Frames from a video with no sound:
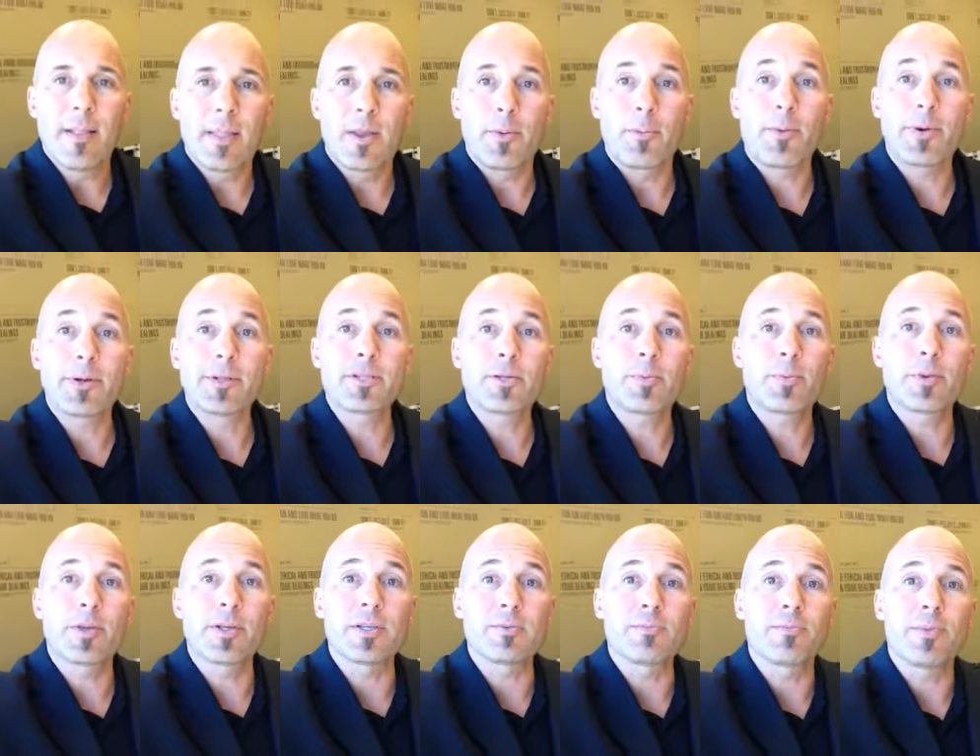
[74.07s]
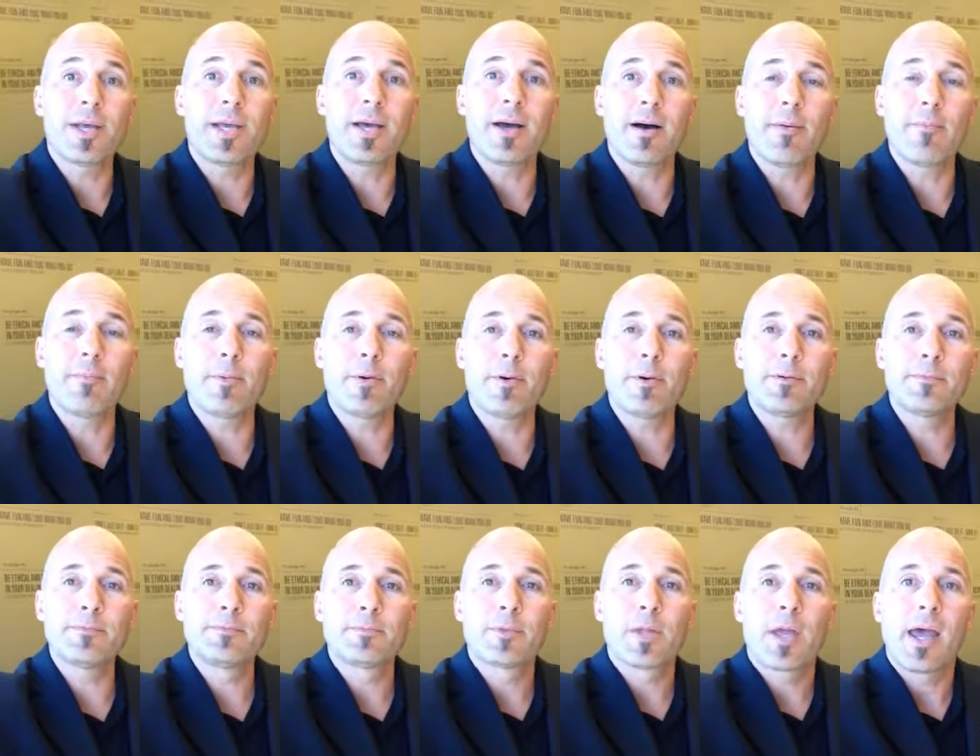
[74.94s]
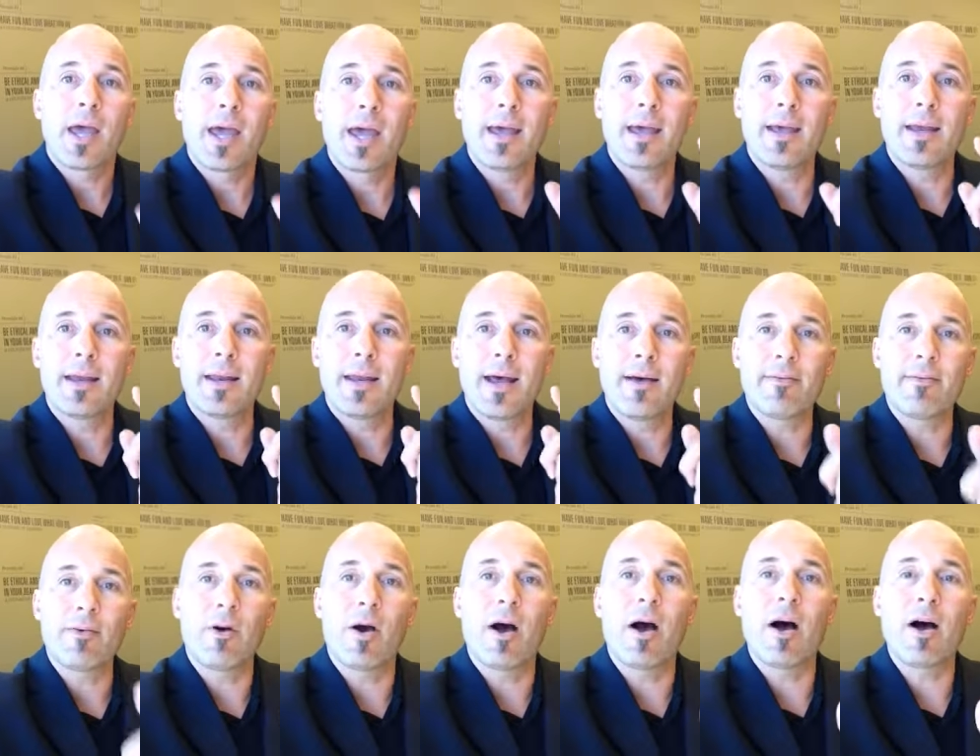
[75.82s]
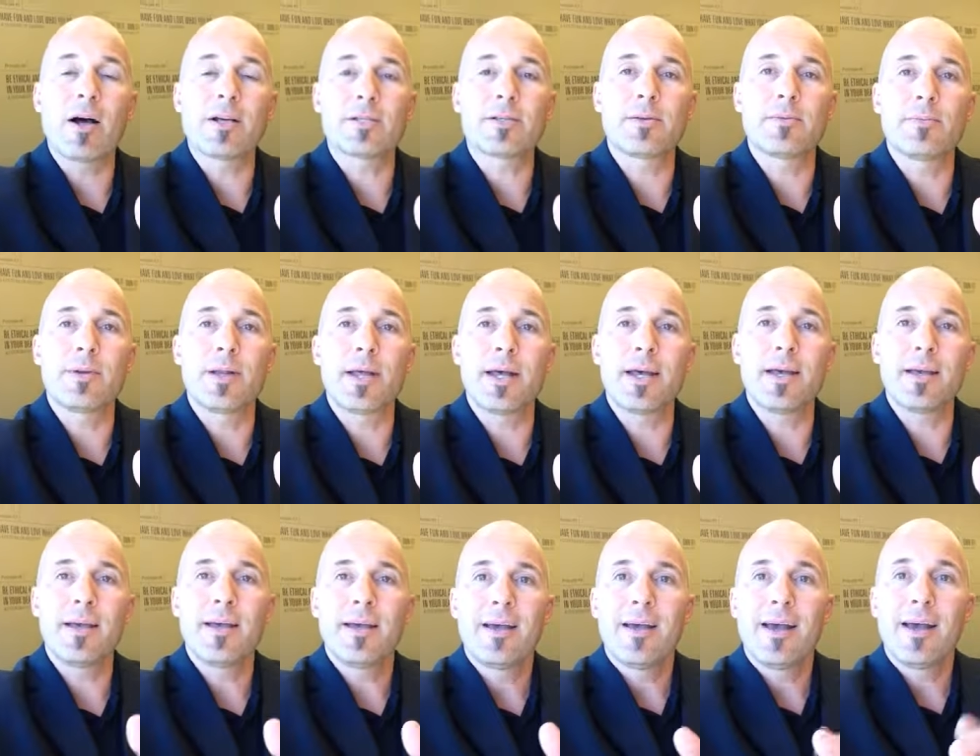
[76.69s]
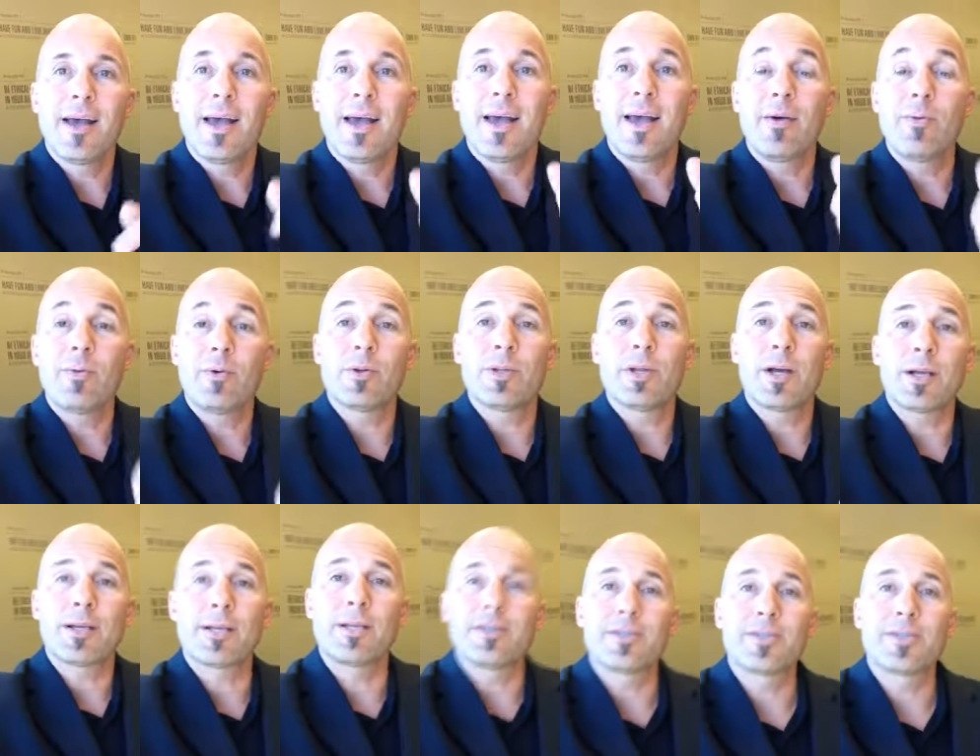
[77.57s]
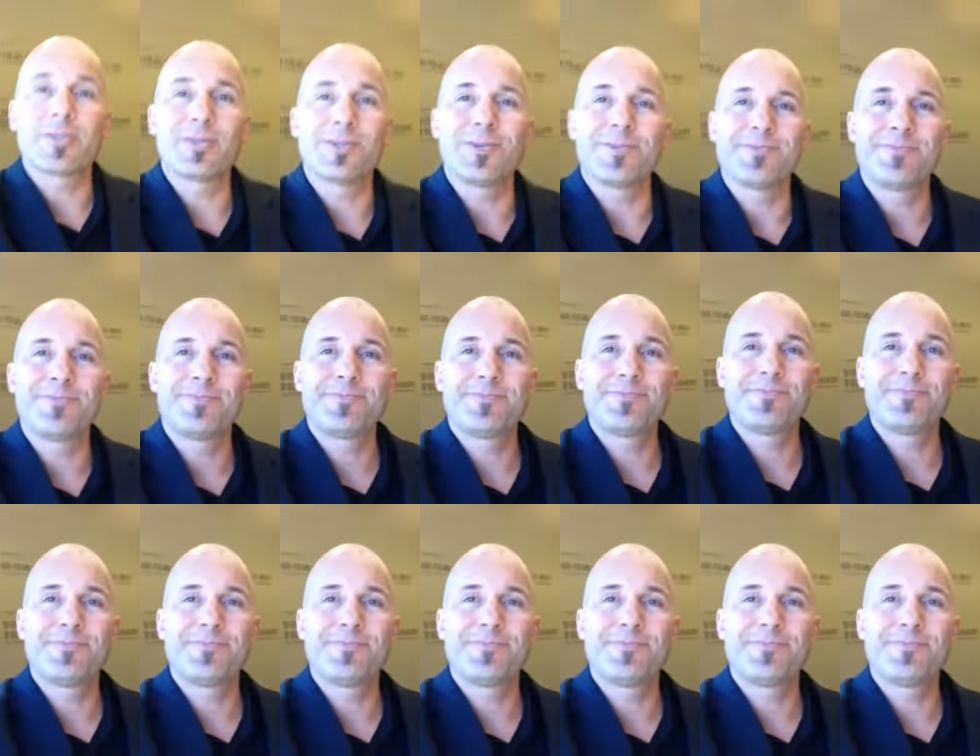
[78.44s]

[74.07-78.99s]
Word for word: The principle is be humble and have an awesome day, and we'll talk to you soon.